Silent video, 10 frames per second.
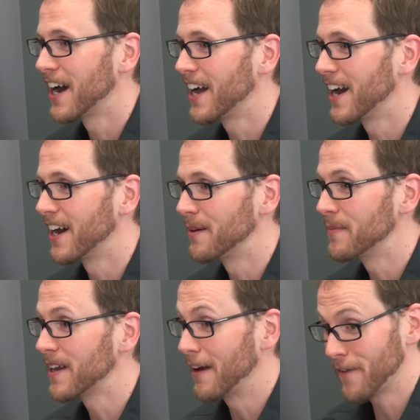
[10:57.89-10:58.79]
Um,
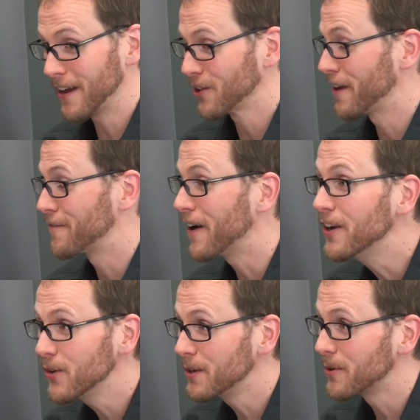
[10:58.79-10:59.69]
I've had a lot of
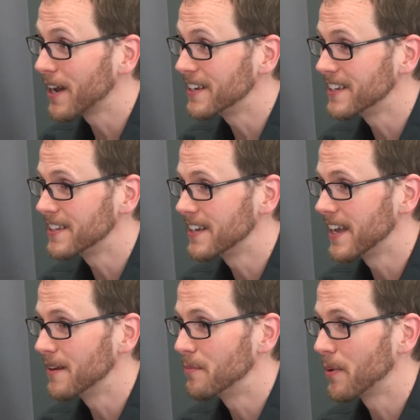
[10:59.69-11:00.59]
fun doing what I did
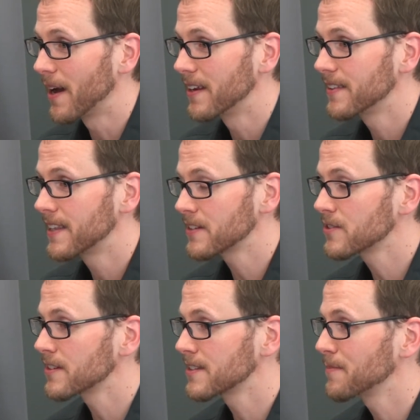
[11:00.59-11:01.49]
today, but that's
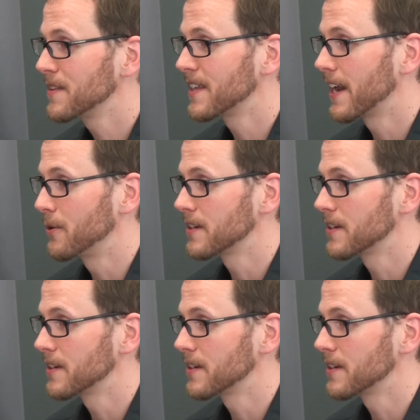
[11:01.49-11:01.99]
not something that I would